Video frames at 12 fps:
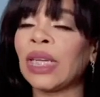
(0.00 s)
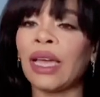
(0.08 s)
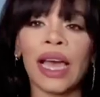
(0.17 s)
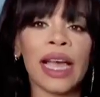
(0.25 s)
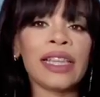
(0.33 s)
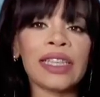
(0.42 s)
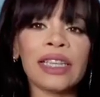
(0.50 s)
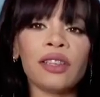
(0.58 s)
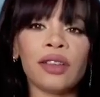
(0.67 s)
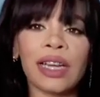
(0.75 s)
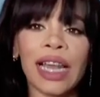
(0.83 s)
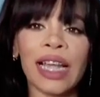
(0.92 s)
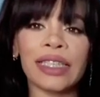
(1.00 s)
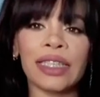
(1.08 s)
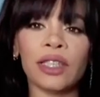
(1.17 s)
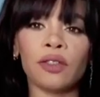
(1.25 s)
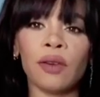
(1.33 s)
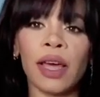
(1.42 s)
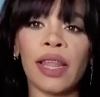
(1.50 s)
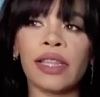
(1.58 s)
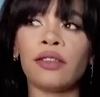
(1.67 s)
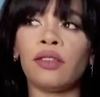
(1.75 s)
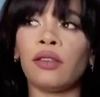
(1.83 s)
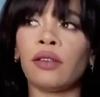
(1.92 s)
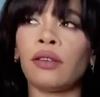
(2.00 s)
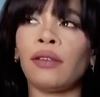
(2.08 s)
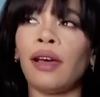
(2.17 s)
I just like to look classy, you know. I like to look